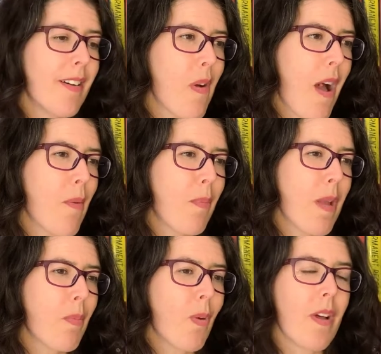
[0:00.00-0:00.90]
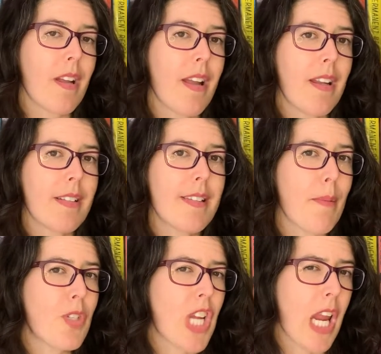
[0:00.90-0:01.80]
how people can
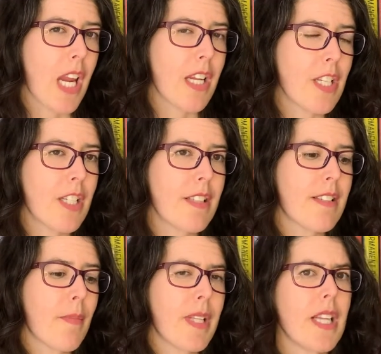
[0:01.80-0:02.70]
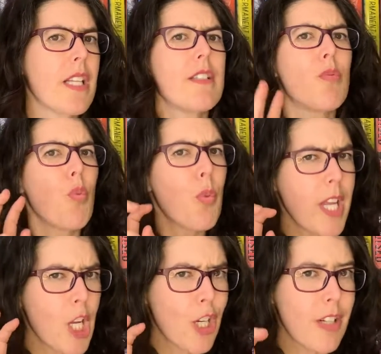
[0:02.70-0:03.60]
accept change and something that is
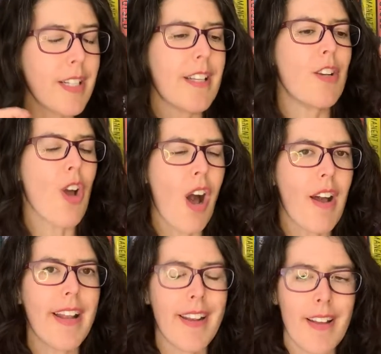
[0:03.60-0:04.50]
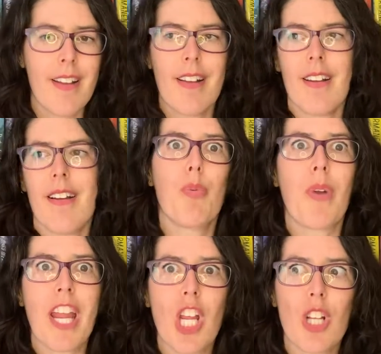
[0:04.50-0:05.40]
weird and
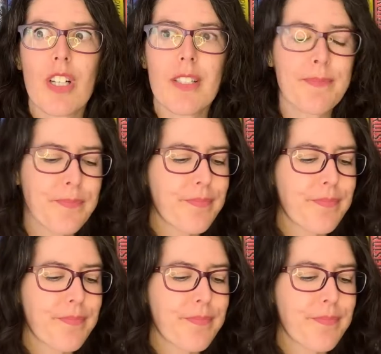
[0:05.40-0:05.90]
non-regular.